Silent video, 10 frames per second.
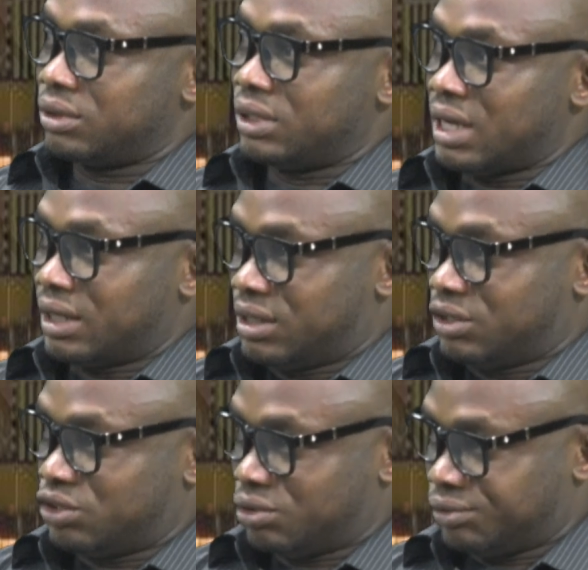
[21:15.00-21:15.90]
Their
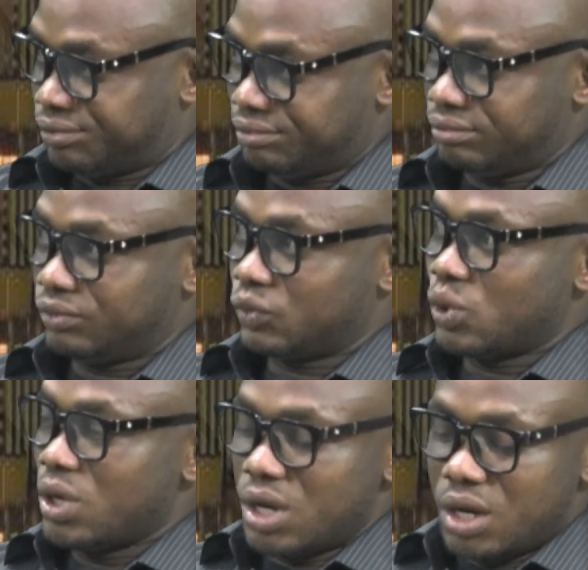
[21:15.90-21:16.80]
attention.
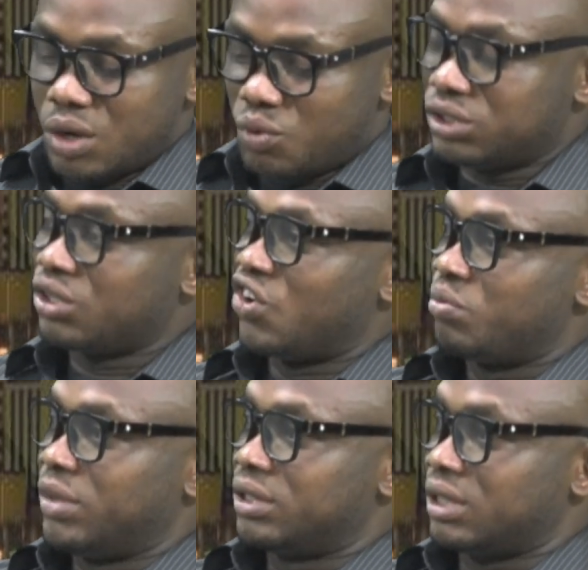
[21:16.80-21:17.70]
Which
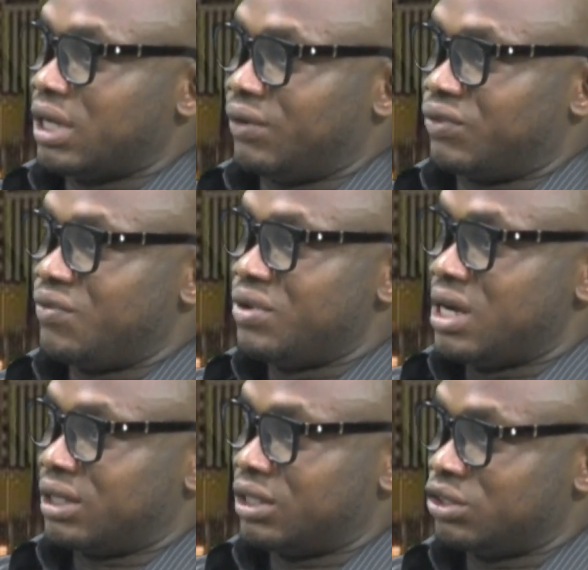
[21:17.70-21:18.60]
governments have given
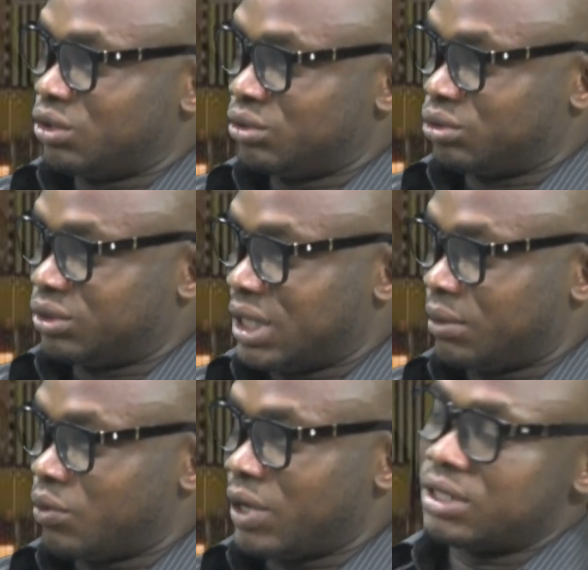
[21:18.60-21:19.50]
attention to them?
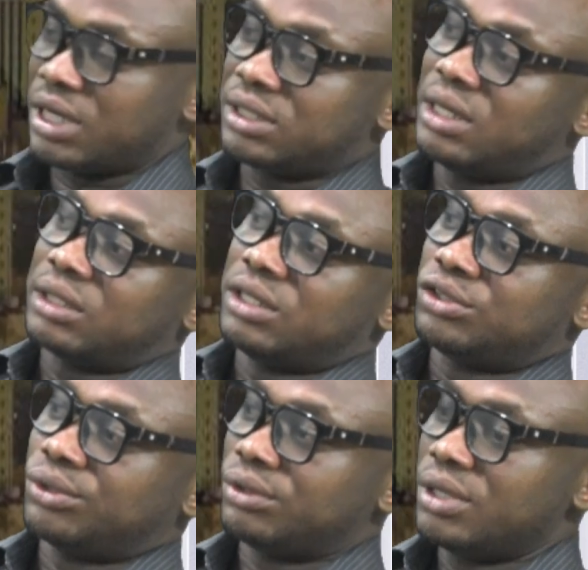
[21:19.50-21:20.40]
Why did I say
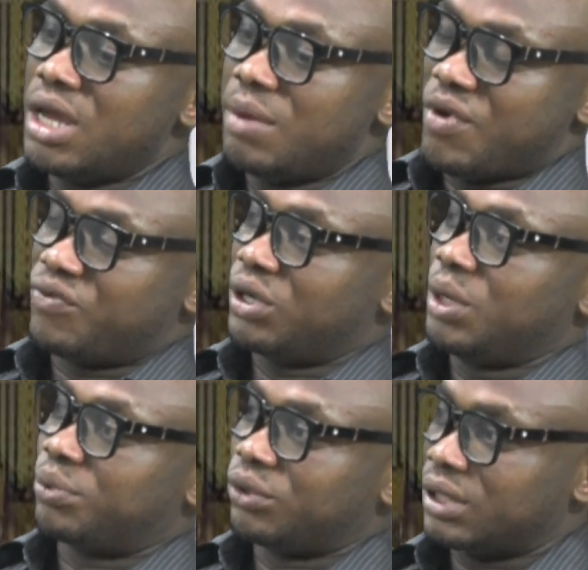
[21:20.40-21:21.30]
attention? Before the
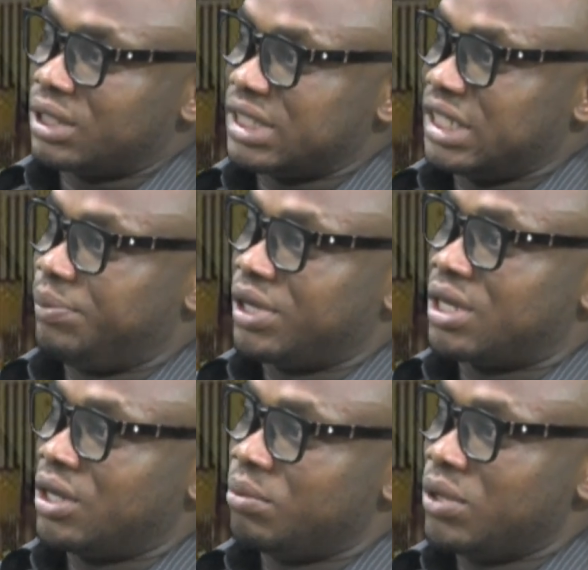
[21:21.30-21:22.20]
protest, it
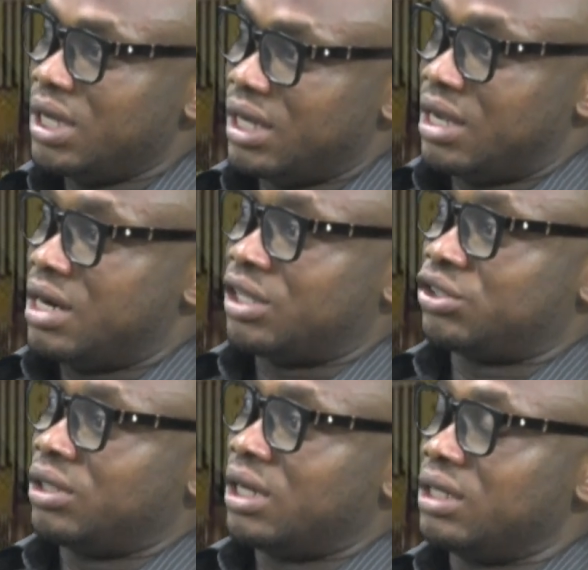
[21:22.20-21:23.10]
became a
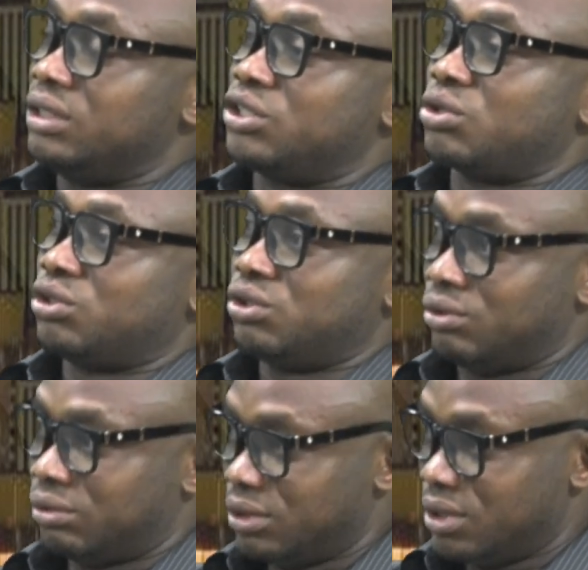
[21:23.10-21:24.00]
national discussion,
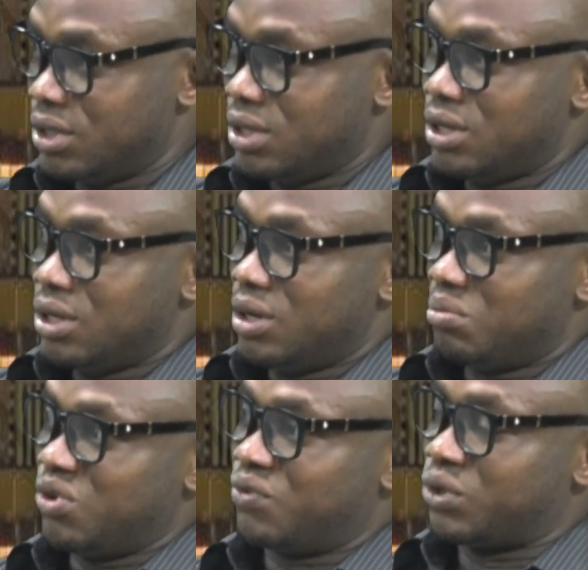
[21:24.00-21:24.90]

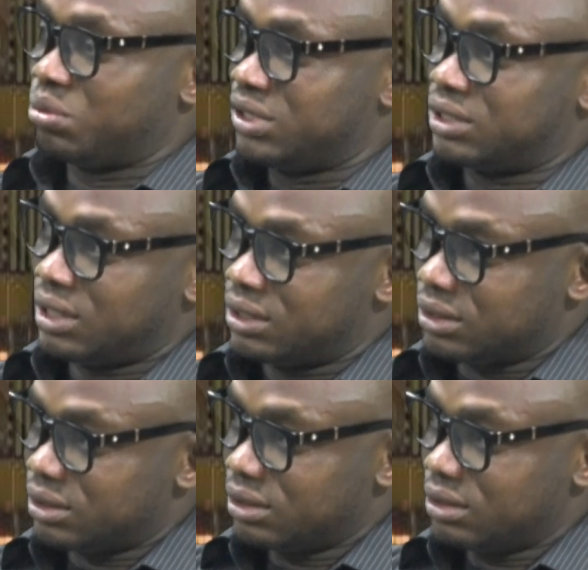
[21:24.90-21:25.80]
both from the
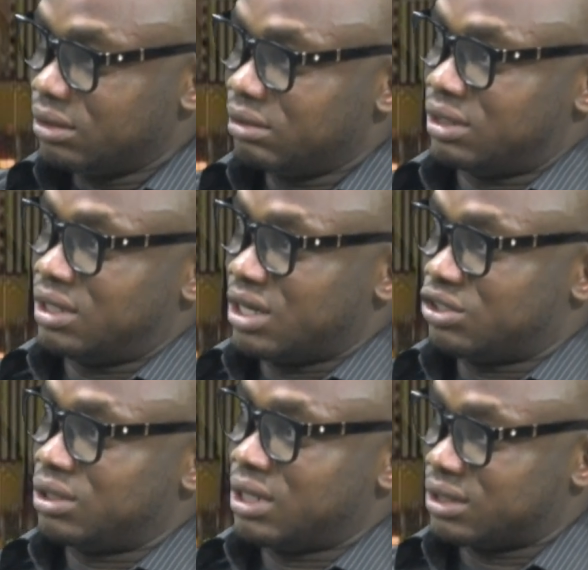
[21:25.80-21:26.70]
states, the
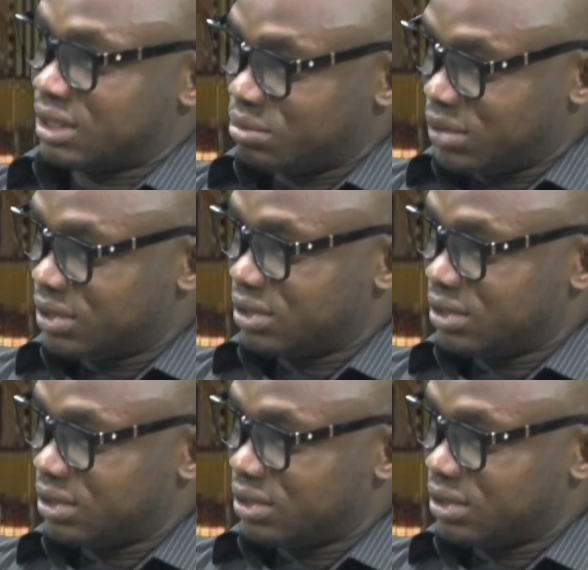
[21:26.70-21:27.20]
National Assembly,